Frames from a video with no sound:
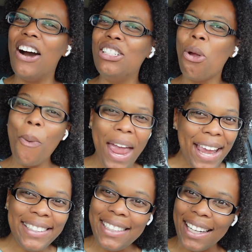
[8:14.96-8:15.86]

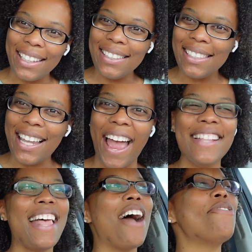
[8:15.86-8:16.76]
directions.
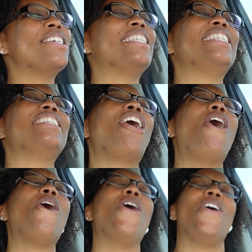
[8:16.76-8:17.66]
Like, that was so.
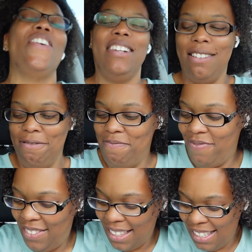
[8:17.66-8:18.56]

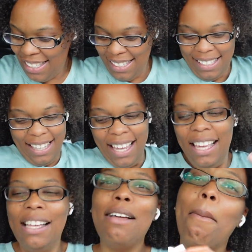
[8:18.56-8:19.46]

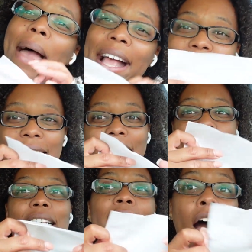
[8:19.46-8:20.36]
Imagine
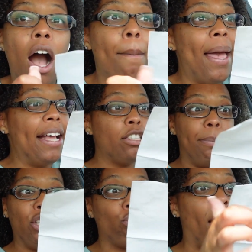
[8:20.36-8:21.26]
this. Imagine
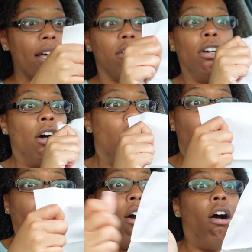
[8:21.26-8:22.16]
me trying to.
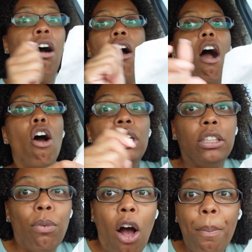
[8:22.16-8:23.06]
Oh, this is
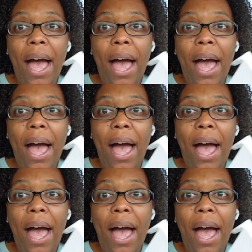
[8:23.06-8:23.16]
the wrong